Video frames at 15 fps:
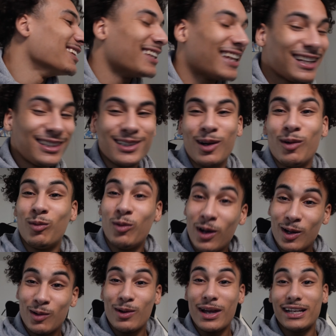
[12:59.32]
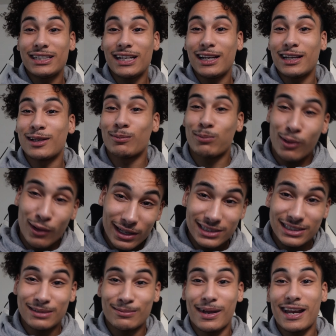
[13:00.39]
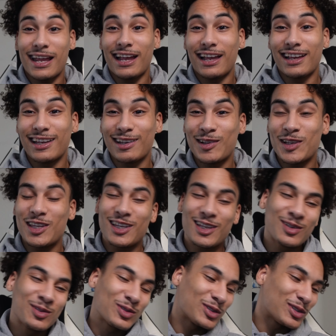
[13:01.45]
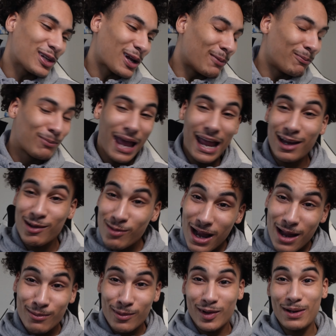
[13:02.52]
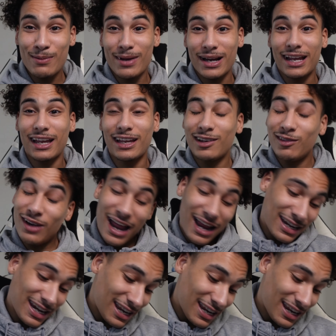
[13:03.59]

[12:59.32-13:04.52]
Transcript: That's a one-way ticket to prison, my nigga. You you a bank robbery, my nigga. You not